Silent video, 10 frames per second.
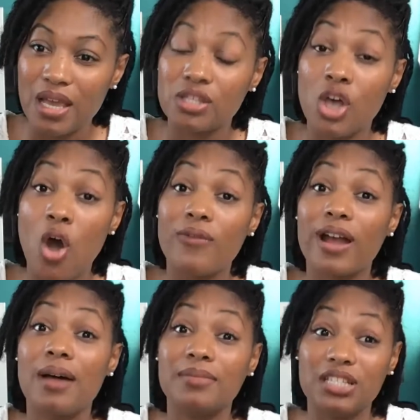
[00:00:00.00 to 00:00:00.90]
to
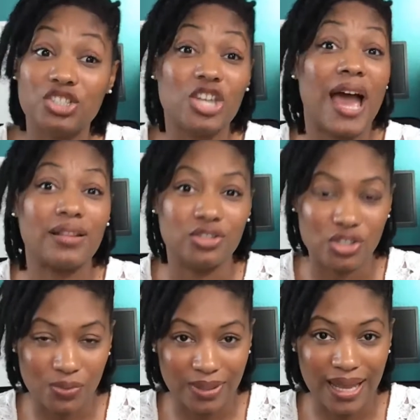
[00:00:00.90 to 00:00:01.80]
overcome these
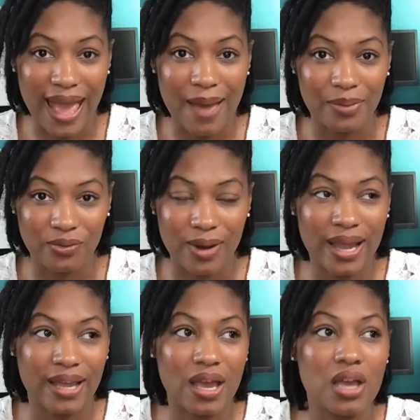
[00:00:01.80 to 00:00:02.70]
challenges when they happen,
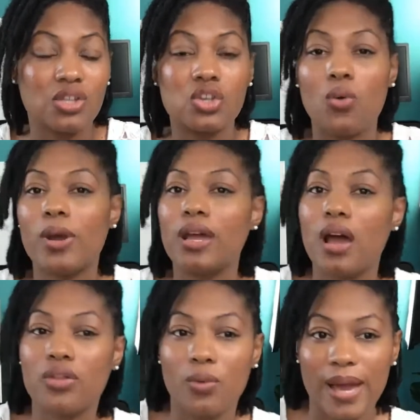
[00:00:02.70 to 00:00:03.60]
right? So, what are
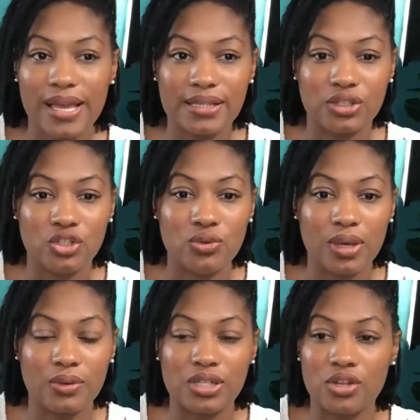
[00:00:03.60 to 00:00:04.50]
other ways that you
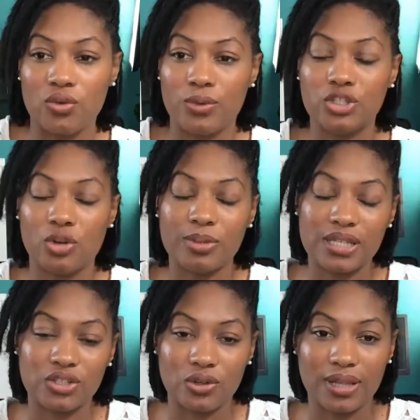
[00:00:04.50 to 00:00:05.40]
can still reach your
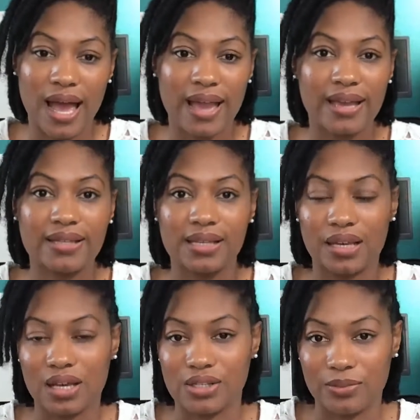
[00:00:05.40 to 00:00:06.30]
potential clients and
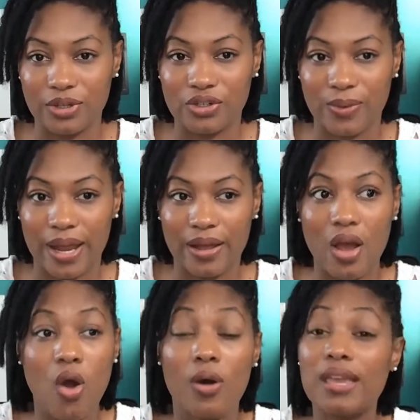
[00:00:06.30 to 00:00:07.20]
customers, right?
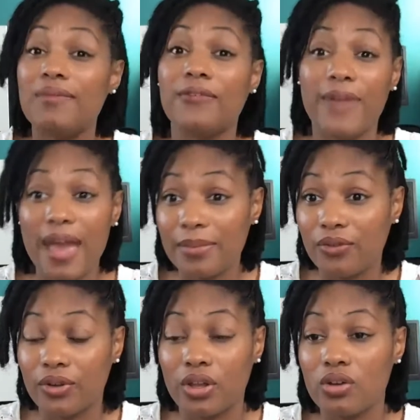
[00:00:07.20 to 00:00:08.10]
Or even family
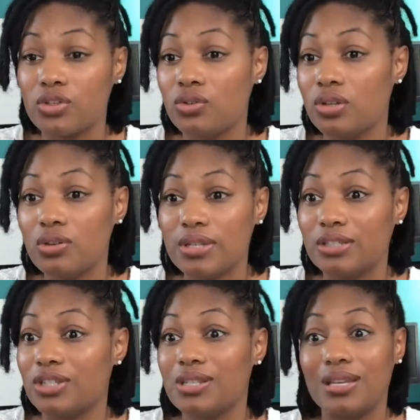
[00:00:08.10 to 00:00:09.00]
for those who use it
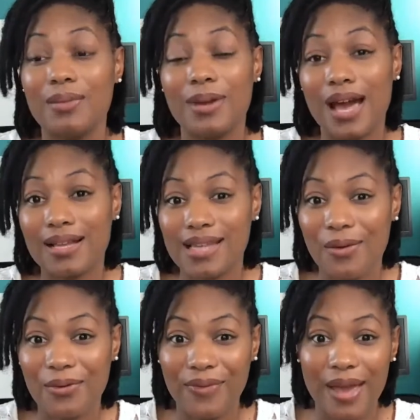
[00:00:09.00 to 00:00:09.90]
just to keep in contact
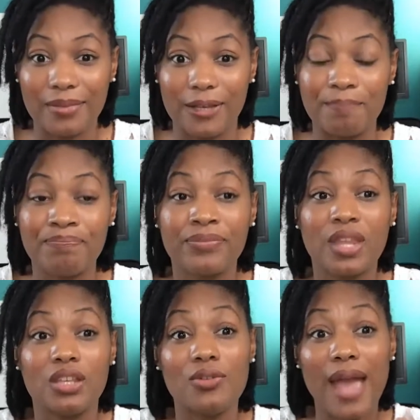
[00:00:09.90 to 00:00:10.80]
with family.
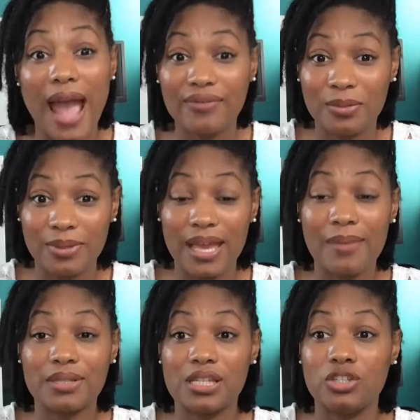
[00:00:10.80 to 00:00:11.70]
You have to be
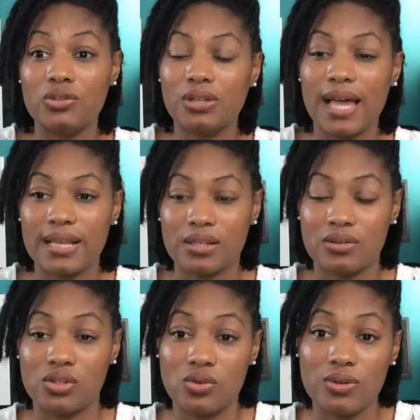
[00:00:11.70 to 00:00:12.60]
able to utilize
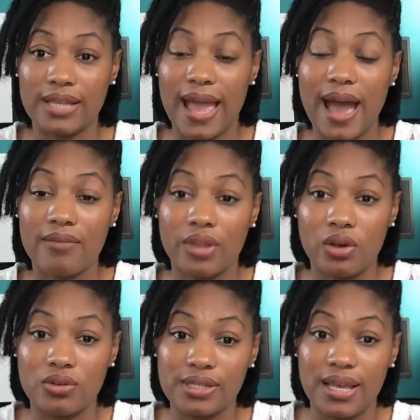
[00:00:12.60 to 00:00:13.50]
those tools and have
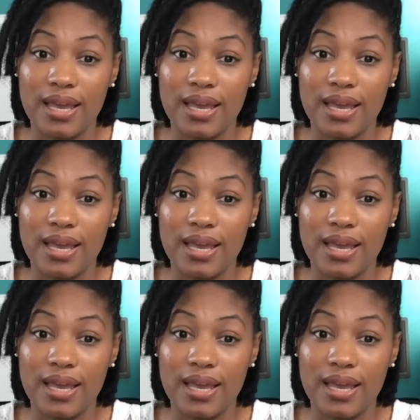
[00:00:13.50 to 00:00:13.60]
those